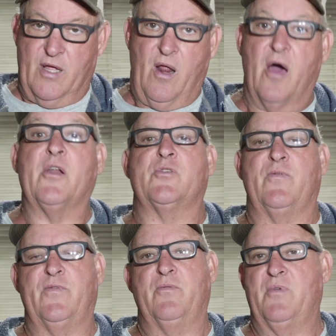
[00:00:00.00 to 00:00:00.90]
honest
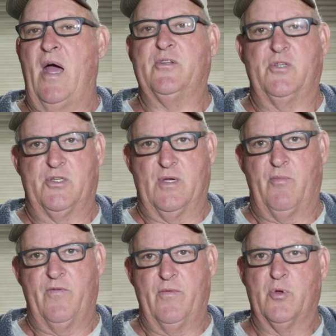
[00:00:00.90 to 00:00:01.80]
review, not just
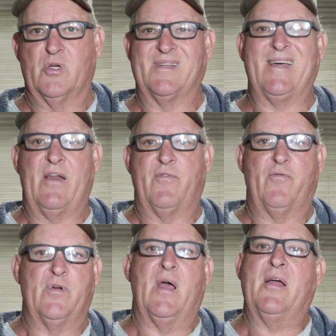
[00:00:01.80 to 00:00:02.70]
some review because I got it for
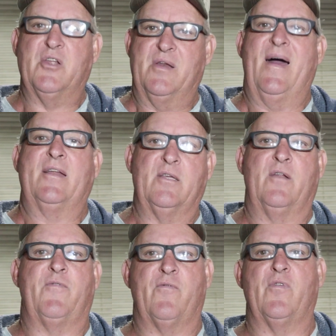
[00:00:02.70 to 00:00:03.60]
free. I did not
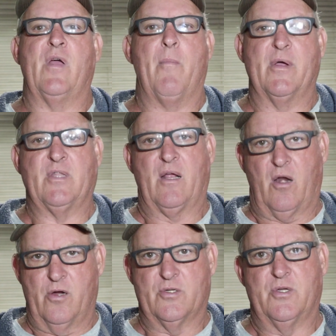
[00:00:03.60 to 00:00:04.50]
get it for free. I'll make that
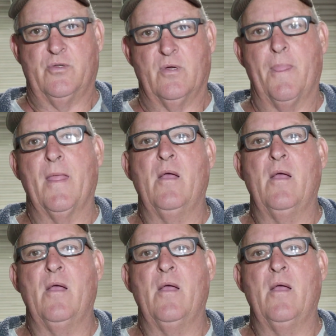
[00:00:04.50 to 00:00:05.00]
clear to you.